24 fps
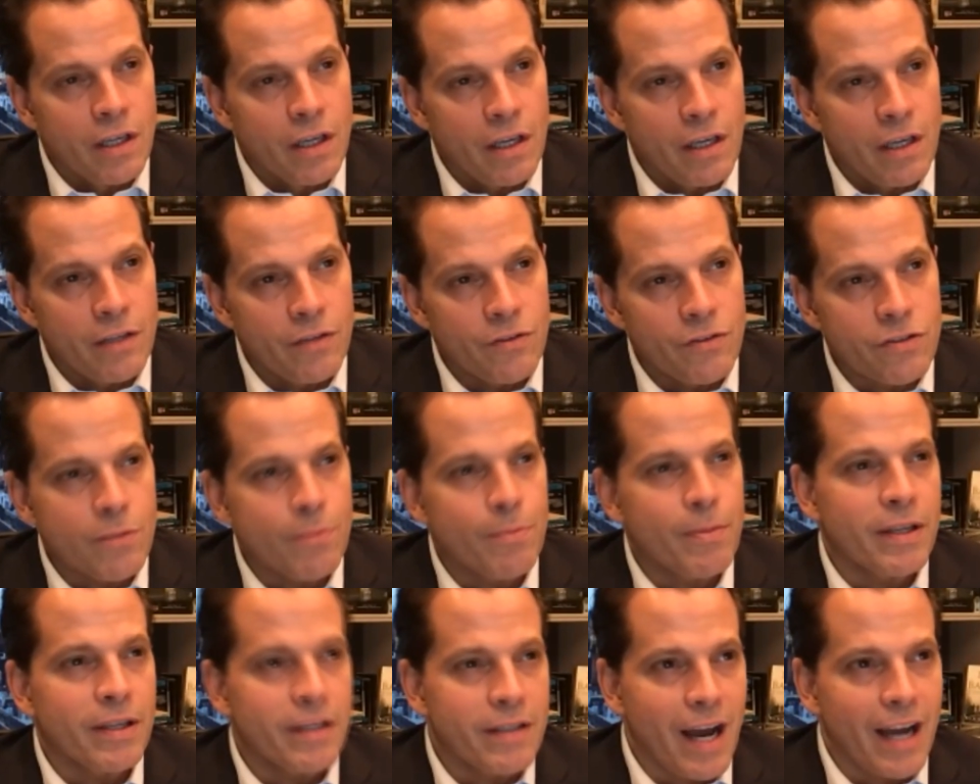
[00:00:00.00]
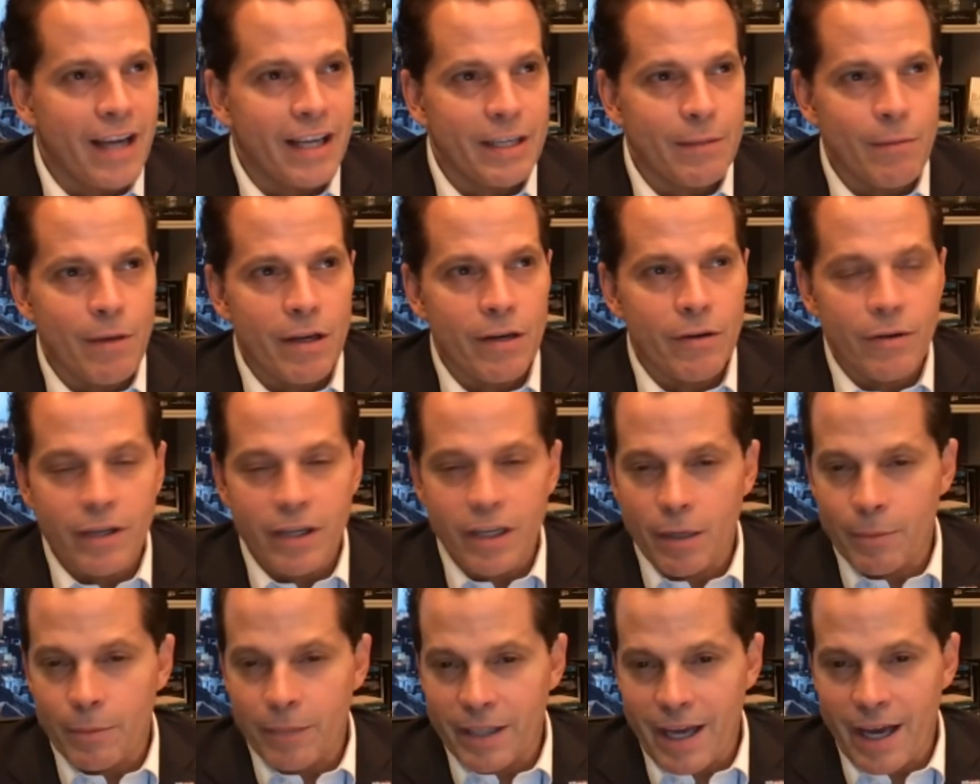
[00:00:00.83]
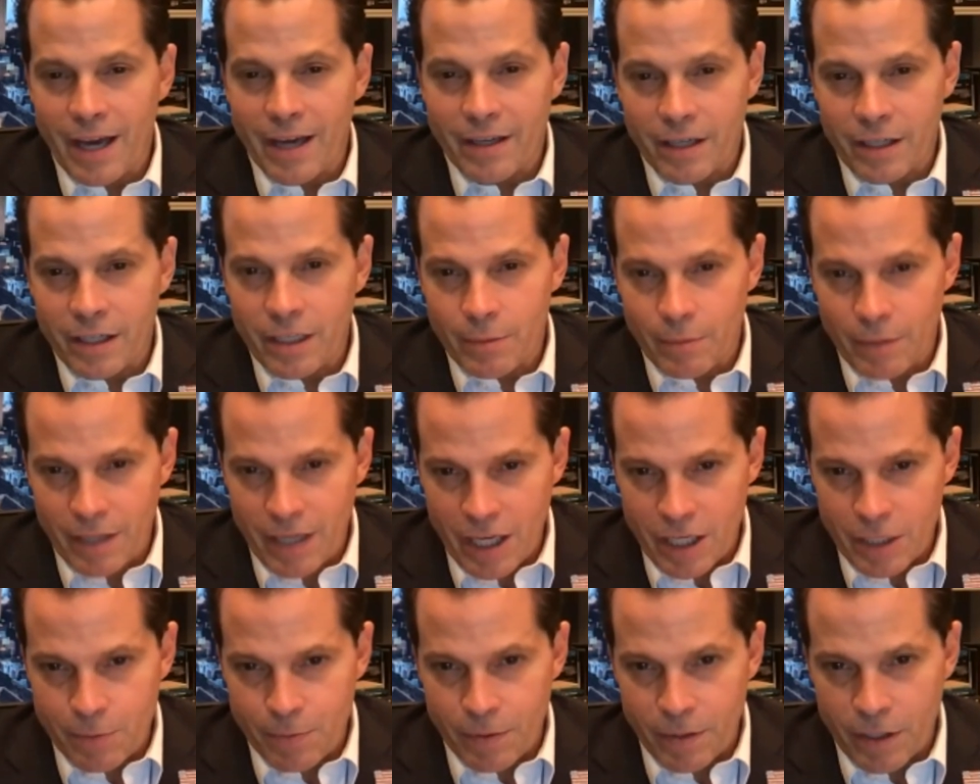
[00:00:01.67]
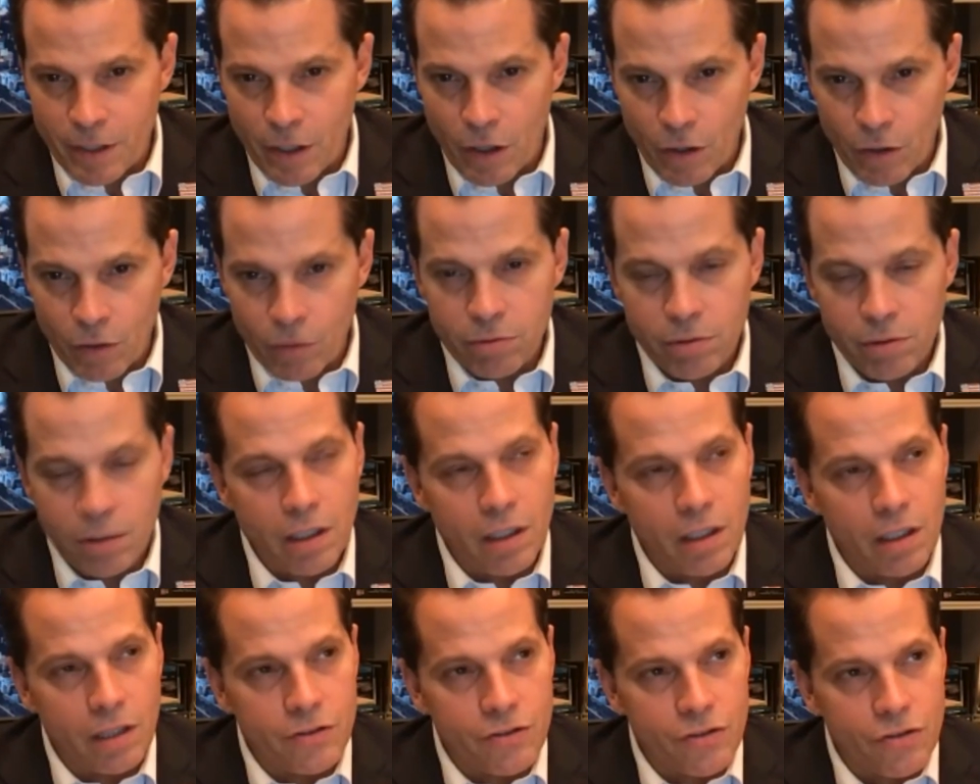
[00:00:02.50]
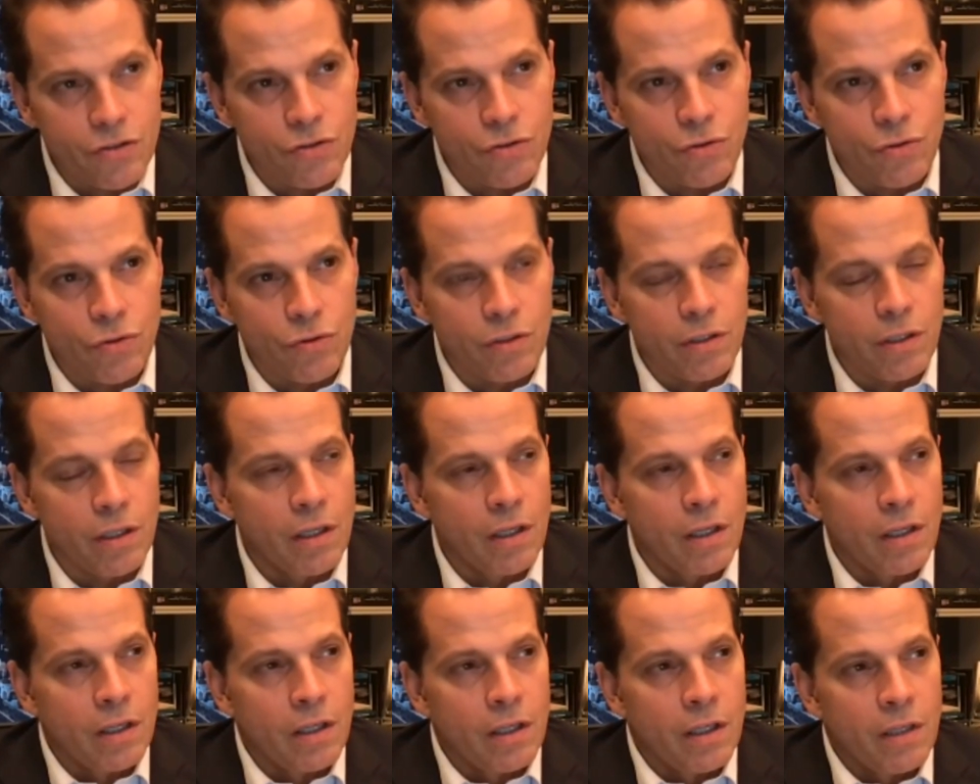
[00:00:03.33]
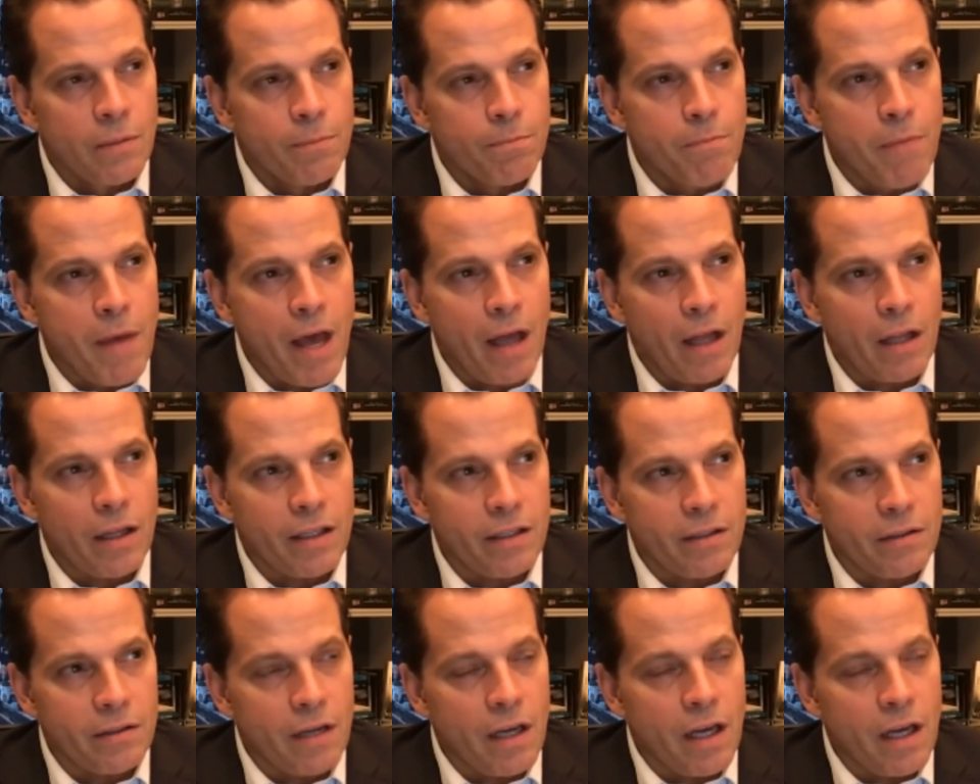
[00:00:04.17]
And there's a big documentary coming out on him in HBO soon. Mel